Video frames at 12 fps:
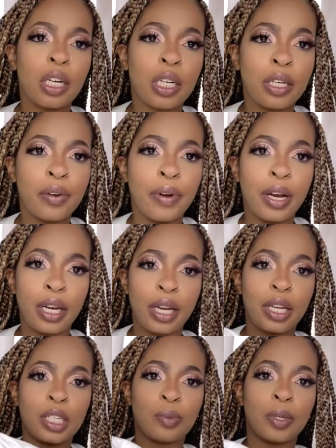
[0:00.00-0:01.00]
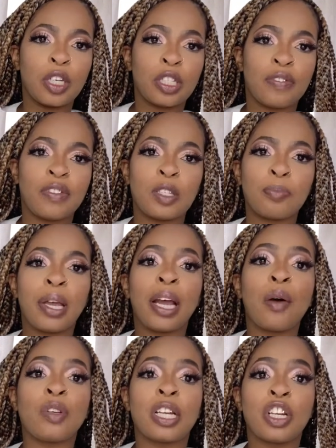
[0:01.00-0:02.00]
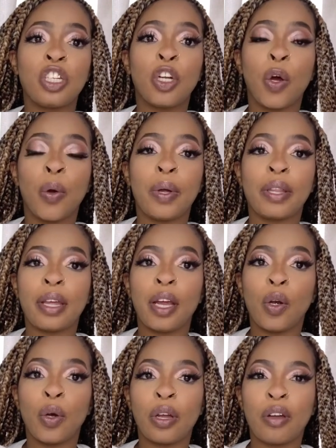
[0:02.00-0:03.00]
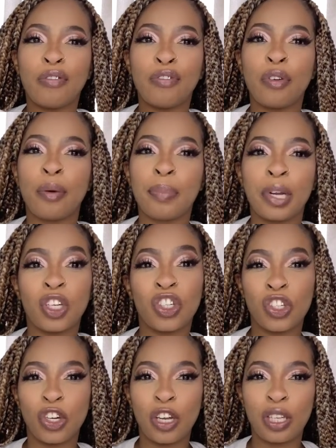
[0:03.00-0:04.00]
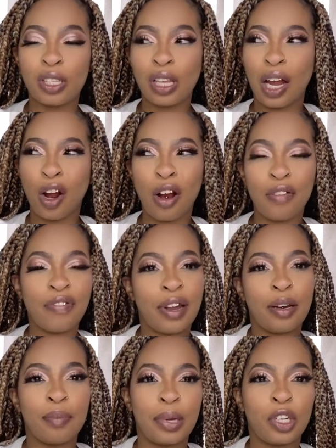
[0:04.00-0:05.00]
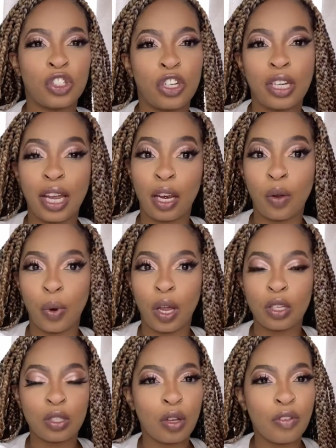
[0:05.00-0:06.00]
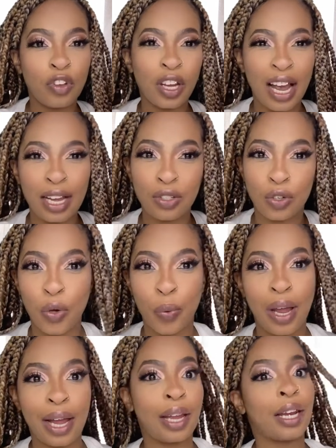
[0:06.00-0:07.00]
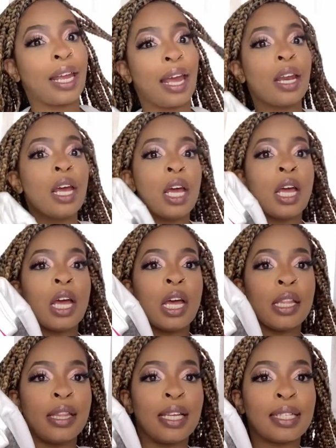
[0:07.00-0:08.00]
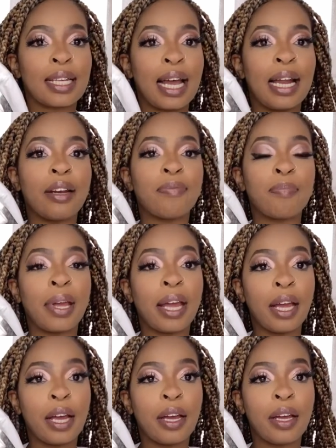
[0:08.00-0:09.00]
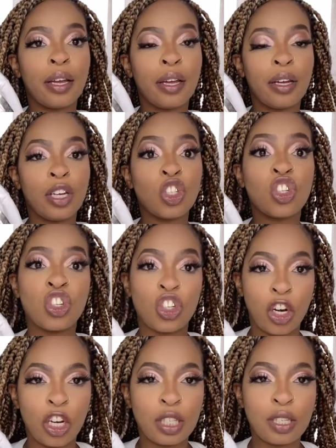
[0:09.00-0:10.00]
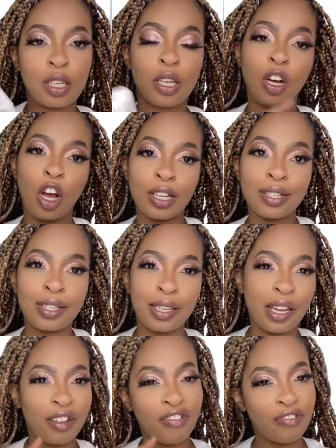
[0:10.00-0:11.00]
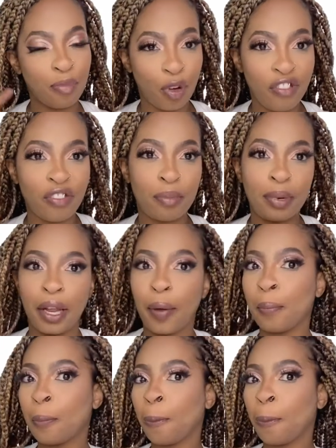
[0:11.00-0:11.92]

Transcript: it really is because of this pink. I was actually going there looking for a pink shirt. I can't find a pink shirt anywhere. So if you guys know where I can get this kind of pink shirt, long sleeve preferably,